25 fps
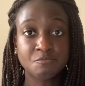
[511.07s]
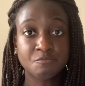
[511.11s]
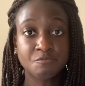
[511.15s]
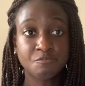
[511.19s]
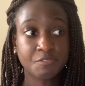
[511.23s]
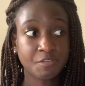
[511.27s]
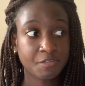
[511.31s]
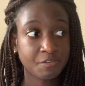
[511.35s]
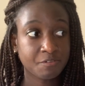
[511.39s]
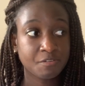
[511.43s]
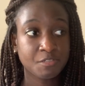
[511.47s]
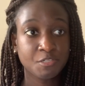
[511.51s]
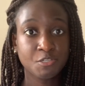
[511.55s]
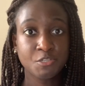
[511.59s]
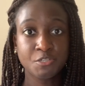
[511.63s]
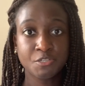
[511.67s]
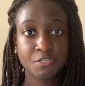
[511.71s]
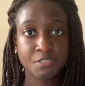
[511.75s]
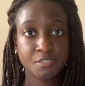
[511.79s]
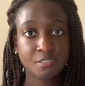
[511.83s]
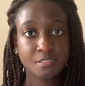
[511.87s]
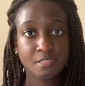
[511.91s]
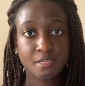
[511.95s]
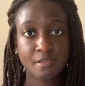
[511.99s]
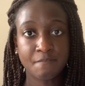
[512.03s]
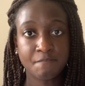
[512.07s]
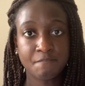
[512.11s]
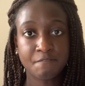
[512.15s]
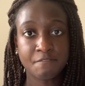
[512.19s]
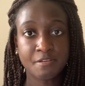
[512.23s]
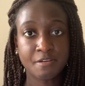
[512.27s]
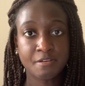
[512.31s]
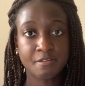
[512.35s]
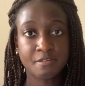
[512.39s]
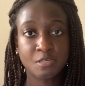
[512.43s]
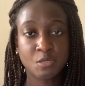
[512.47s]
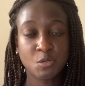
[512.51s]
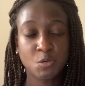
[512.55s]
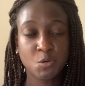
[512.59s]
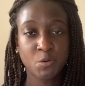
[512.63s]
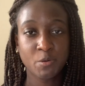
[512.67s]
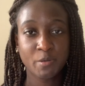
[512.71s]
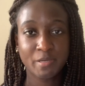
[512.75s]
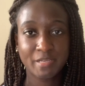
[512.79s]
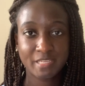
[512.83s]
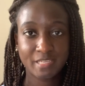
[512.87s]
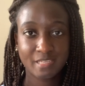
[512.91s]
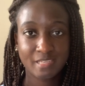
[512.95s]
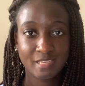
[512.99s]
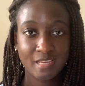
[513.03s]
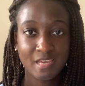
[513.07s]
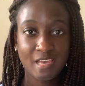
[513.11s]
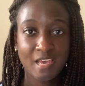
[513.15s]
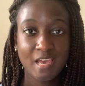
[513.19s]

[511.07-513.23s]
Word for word: very good and very quick